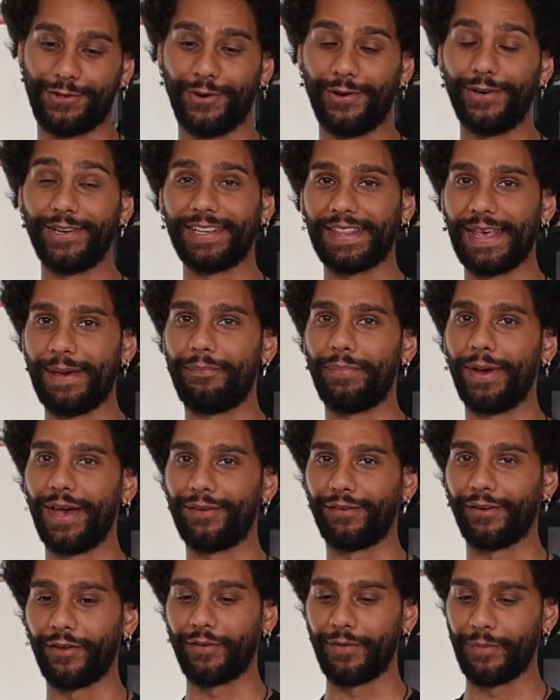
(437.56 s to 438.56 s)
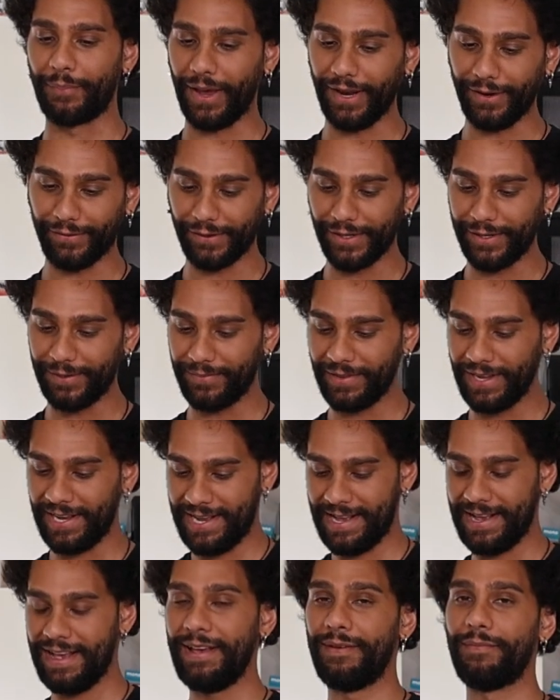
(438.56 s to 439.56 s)
doing that pavlova backflip,
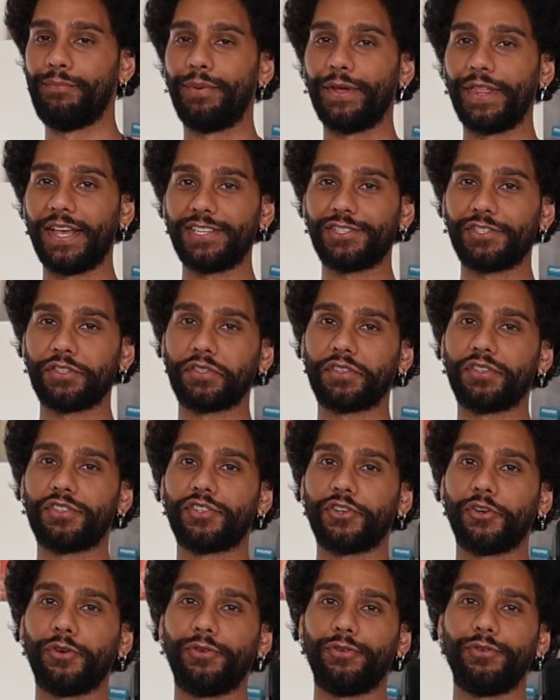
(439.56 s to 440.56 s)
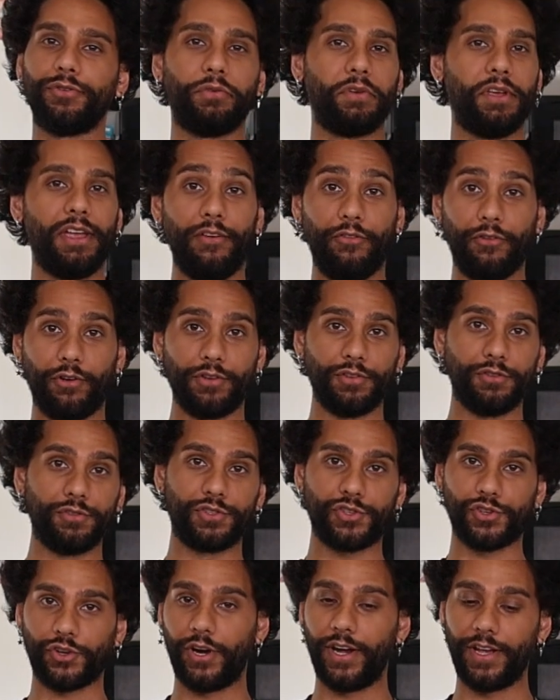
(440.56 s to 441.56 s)
but that's just to show everyone
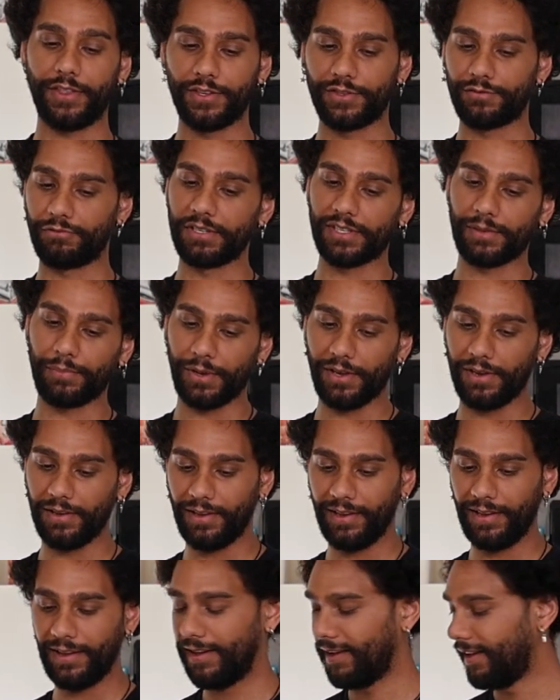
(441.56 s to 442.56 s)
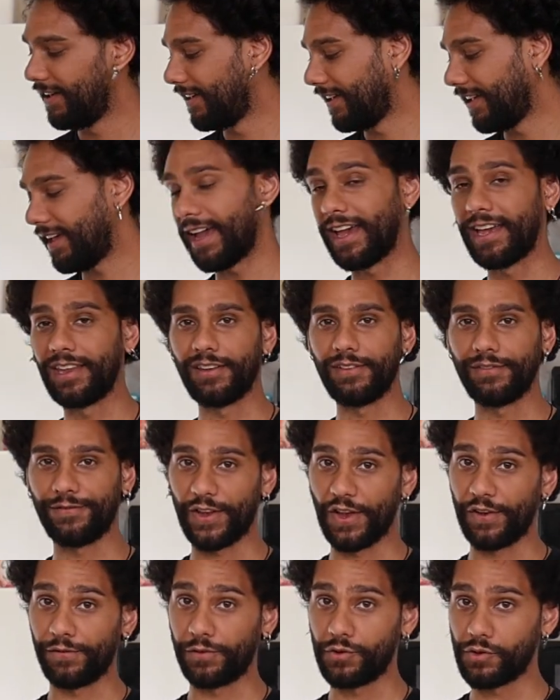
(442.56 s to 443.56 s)
who's tried this recipe, and
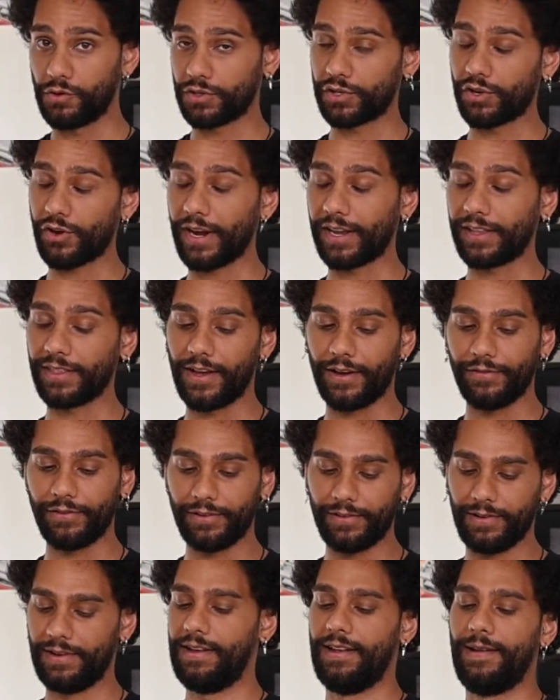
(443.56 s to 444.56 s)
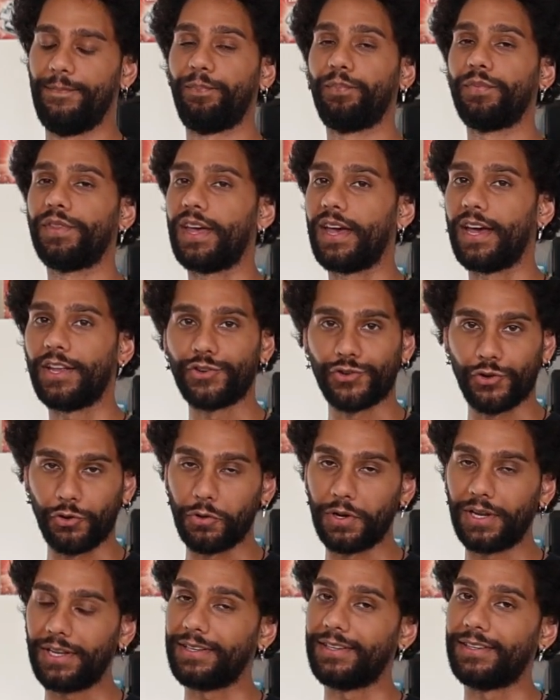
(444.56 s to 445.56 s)
if yours crack in the oven, that
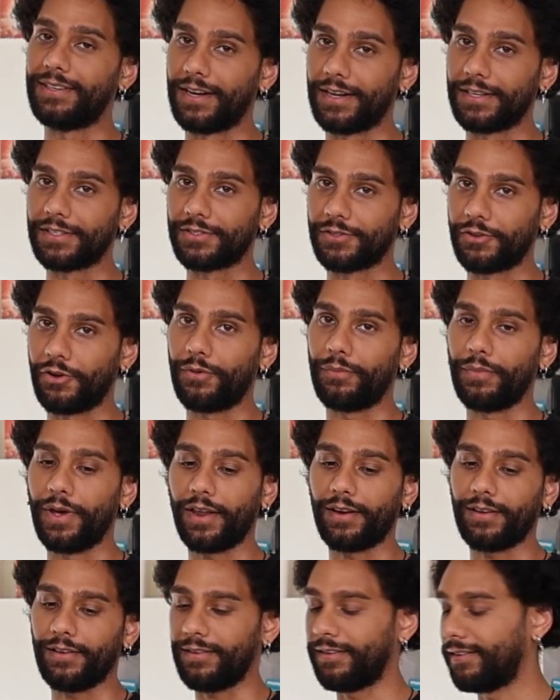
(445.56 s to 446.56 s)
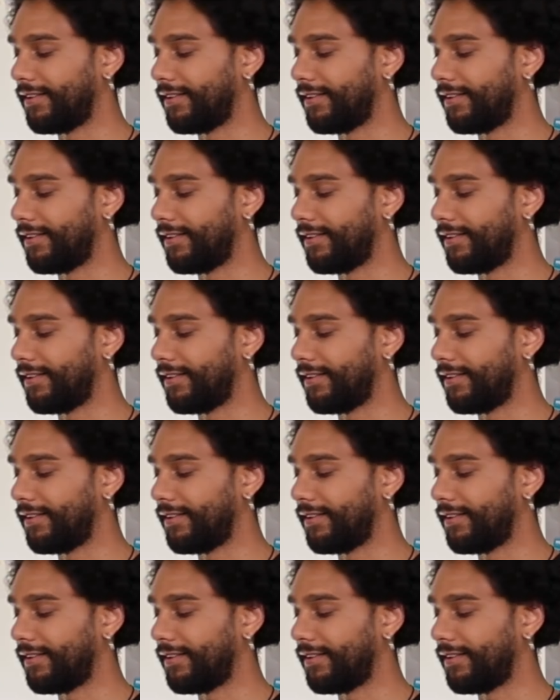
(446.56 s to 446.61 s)
truly does not matter,